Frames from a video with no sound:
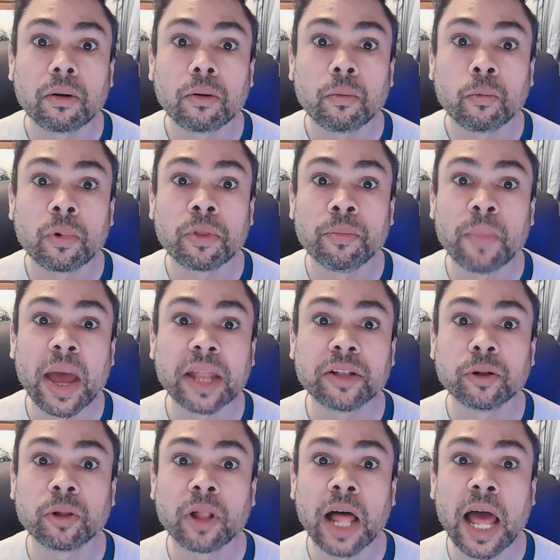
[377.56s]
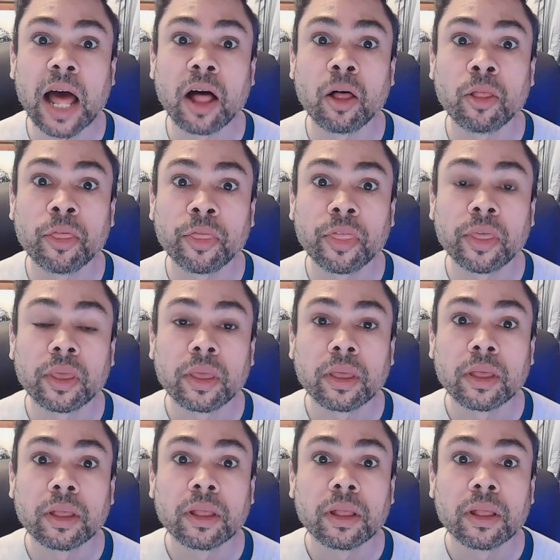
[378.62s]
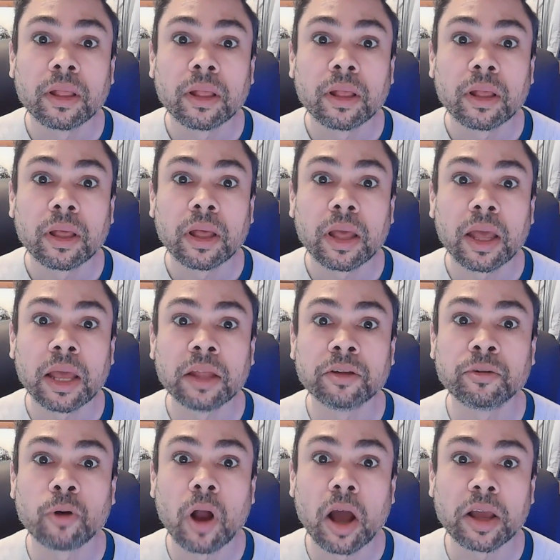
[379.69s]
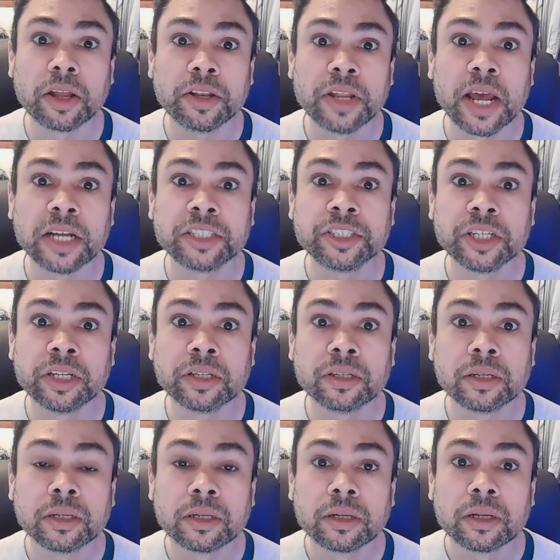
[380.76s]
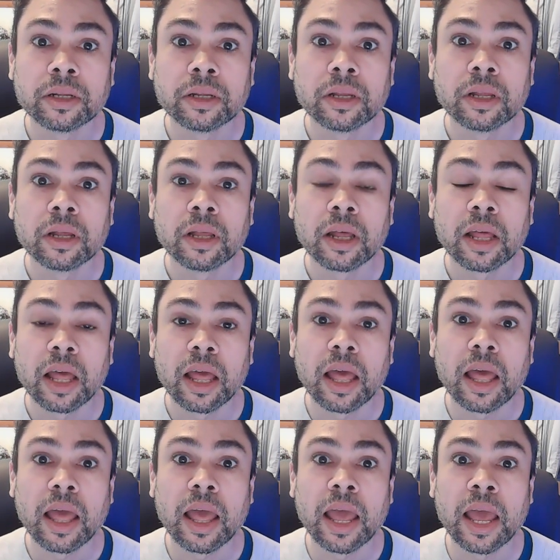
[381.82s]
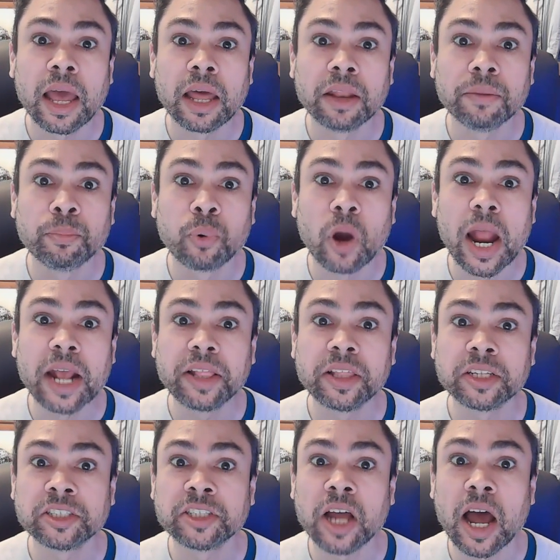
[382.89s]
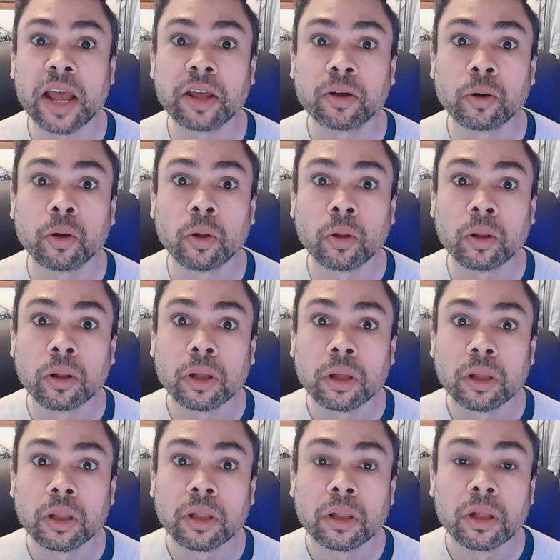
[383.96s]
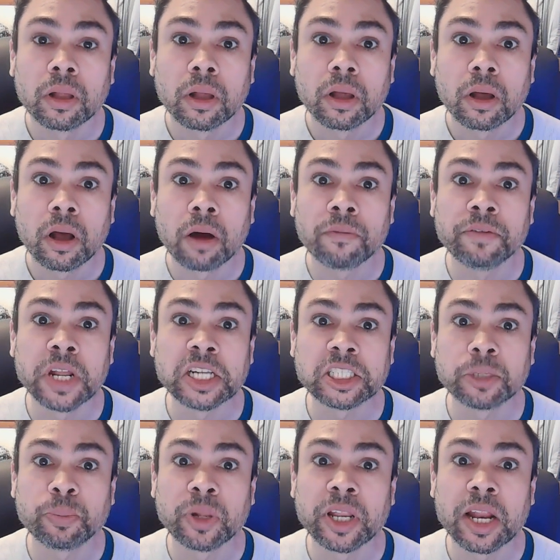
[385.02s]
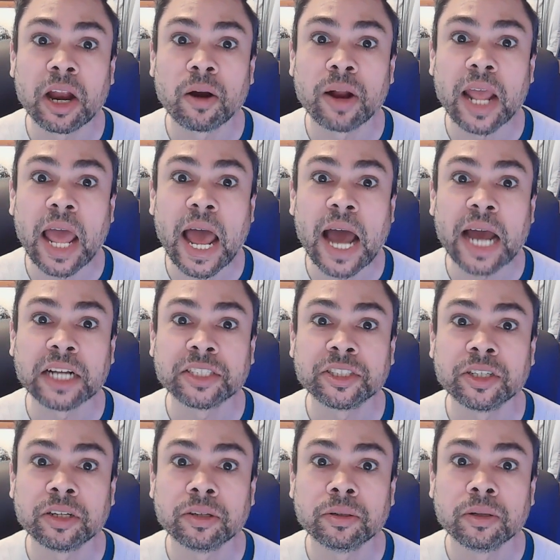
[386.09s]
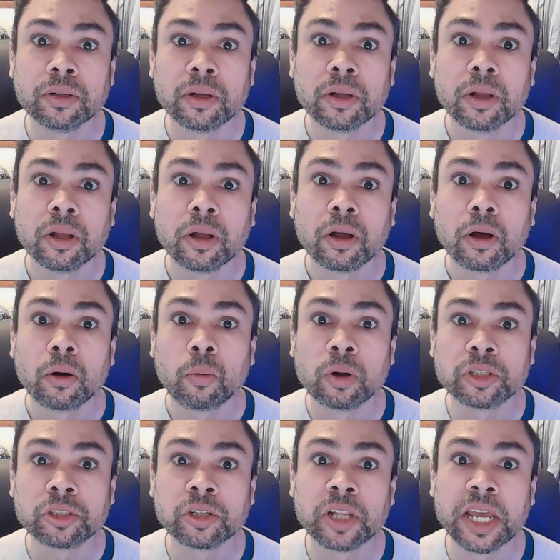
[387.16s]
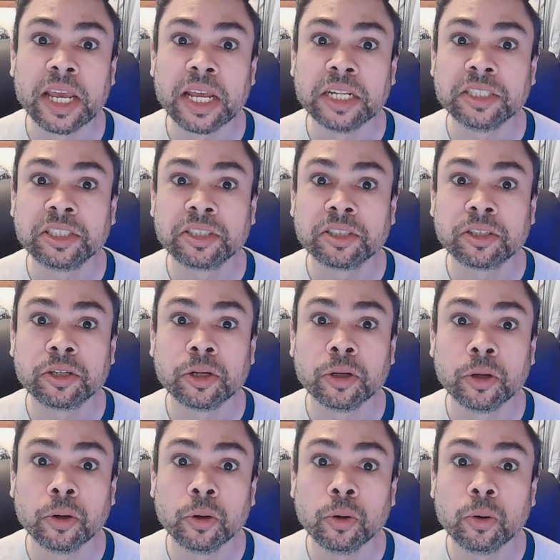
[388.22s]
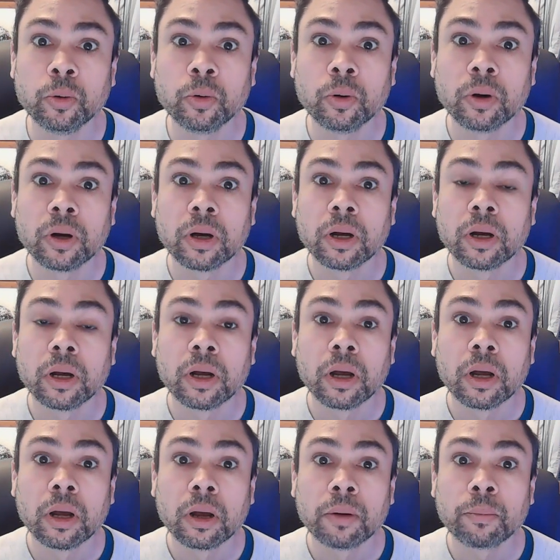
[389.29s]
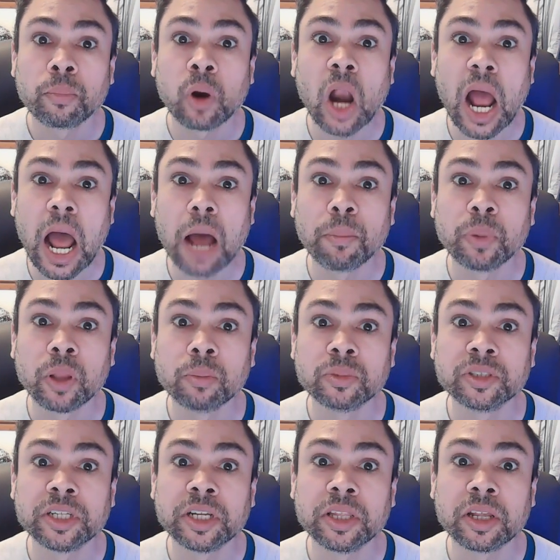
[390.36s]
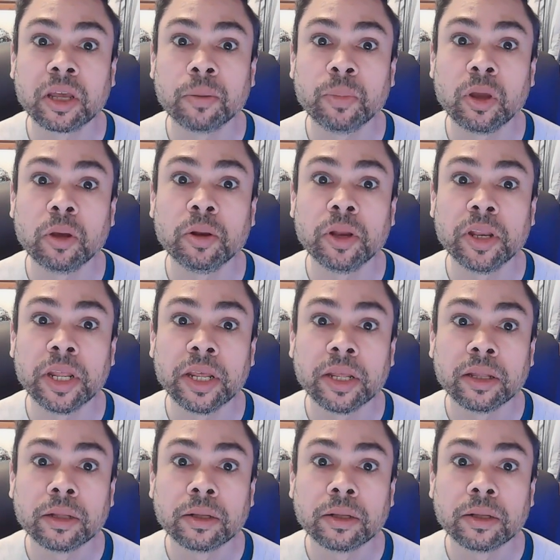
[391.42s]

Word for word: with mental health and drug addiction, and break the cycle of disciplinary action, which leads to problems in the community